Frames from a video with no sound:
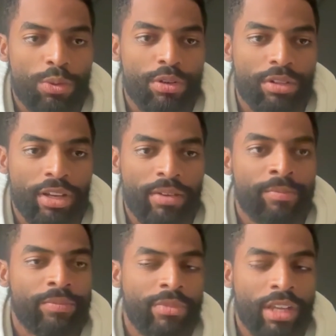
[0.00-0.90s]
corner thing.
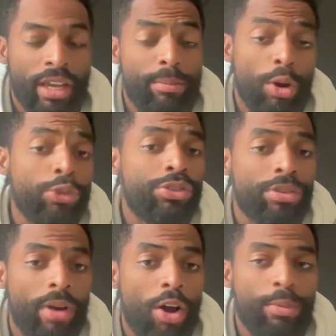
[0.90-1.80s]
And
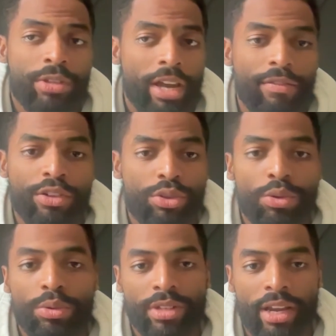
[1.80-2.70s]
almost every
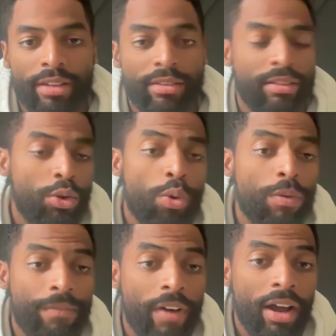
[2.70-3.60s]
school was like,
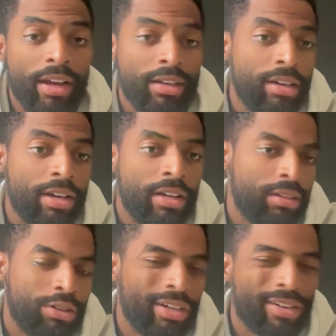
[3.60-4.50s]
cool, fine.
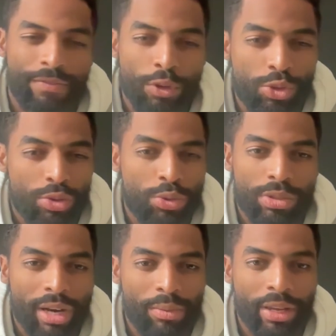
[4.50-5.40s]
There's like a few
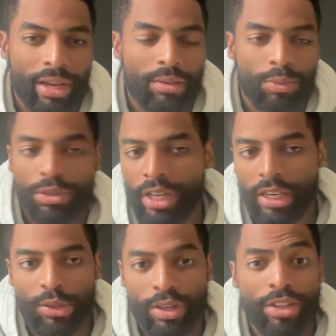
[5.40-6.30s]
schools that were like, we'll
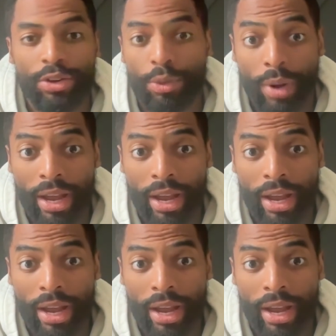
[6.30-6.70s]
take you either